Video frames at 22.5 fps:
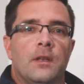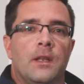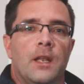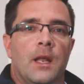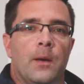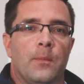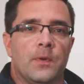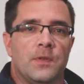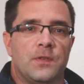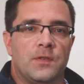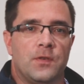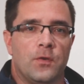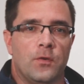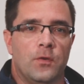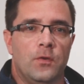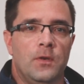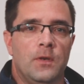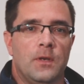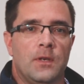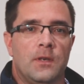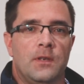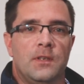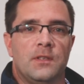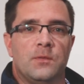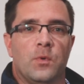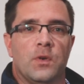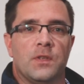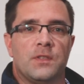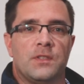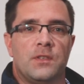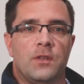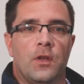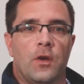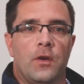Number 2 is
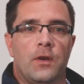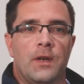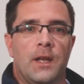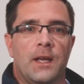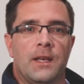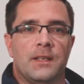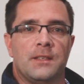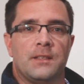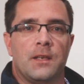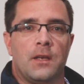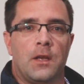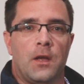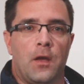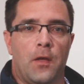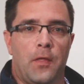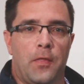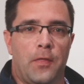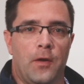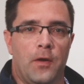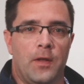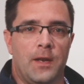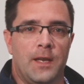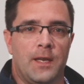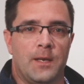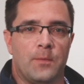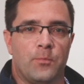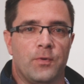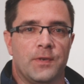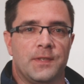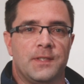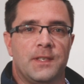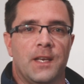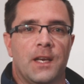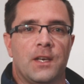what's known as cathodic
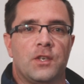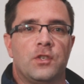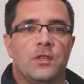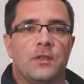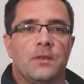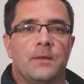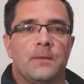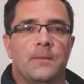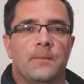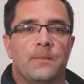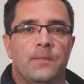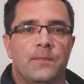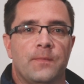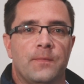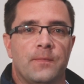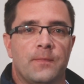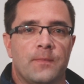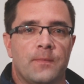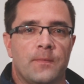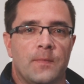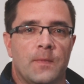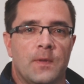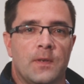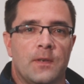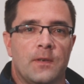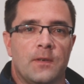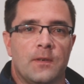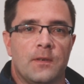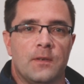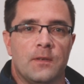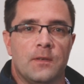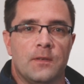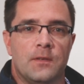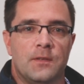protection.
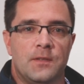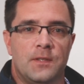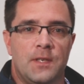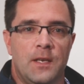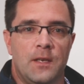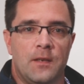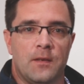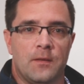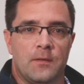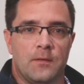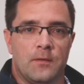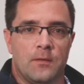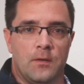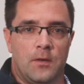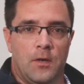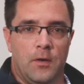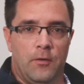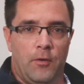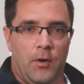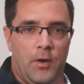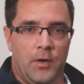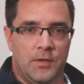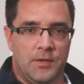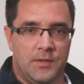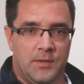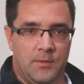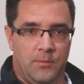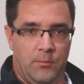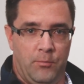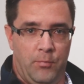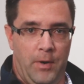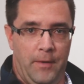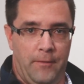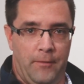Zinc corrodes
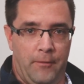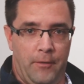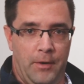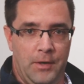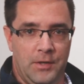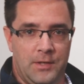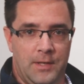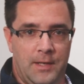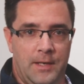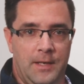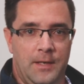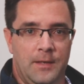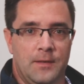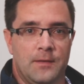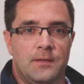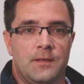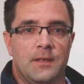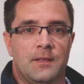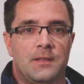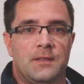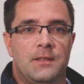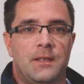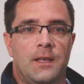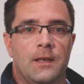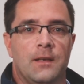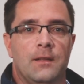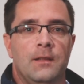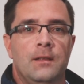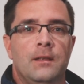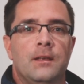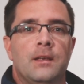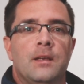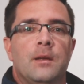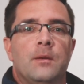preferentially to
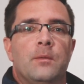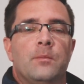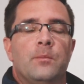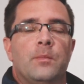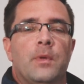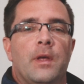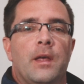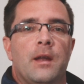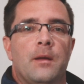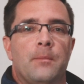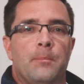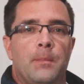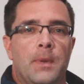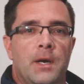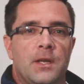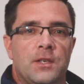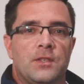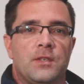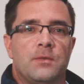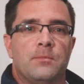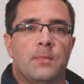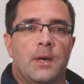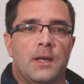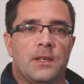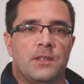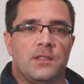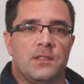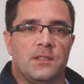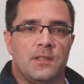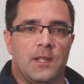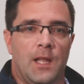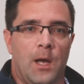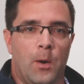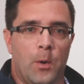steel, but at a much
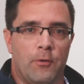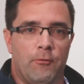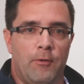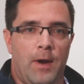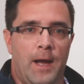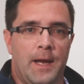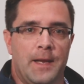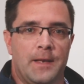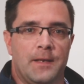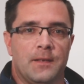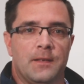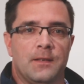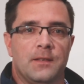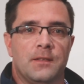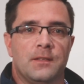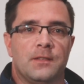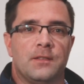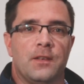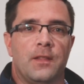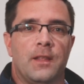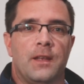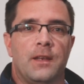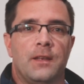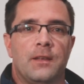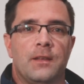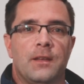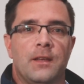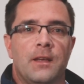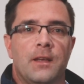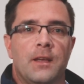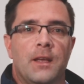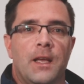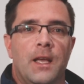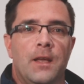slower rate, so that
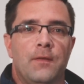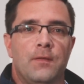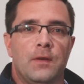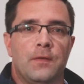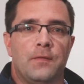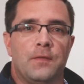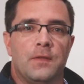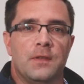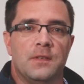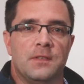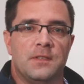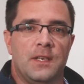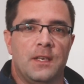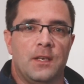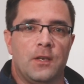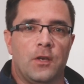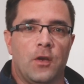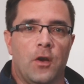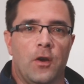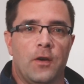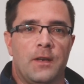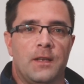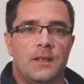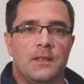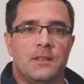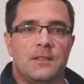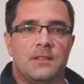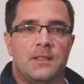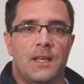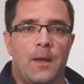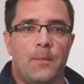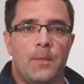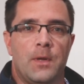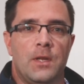even if the zinc coating is
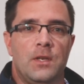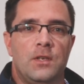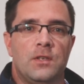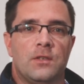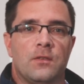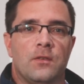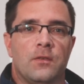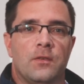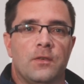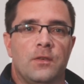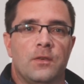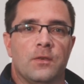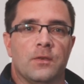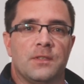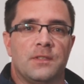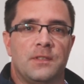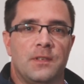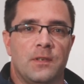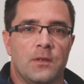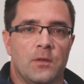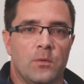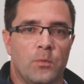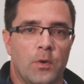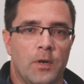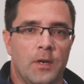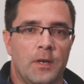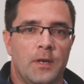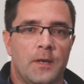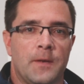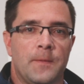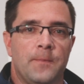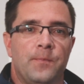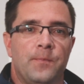damaged on your steelwork,